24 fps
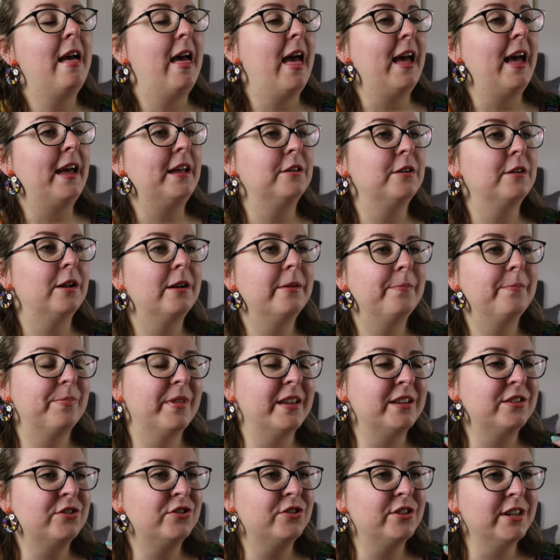And
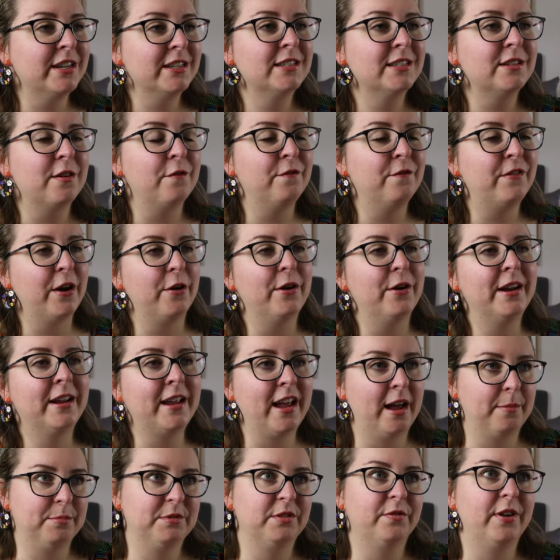it's just very
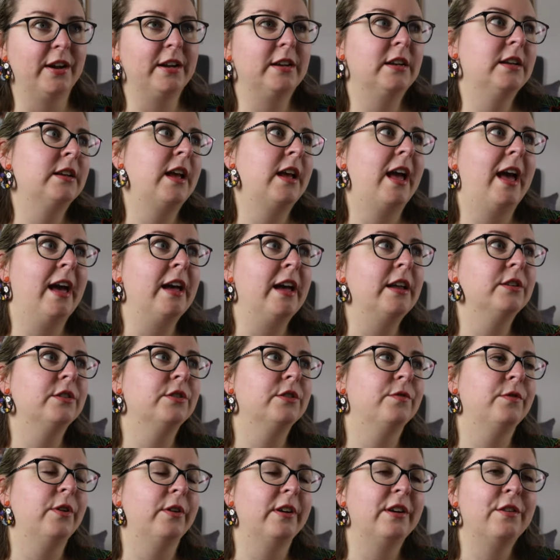captivating and
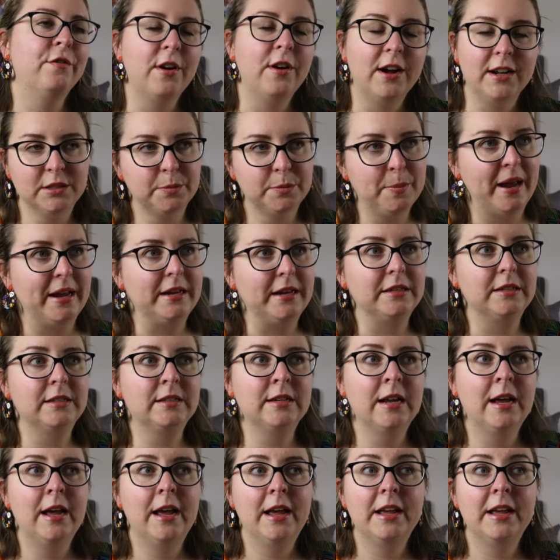very fast paced.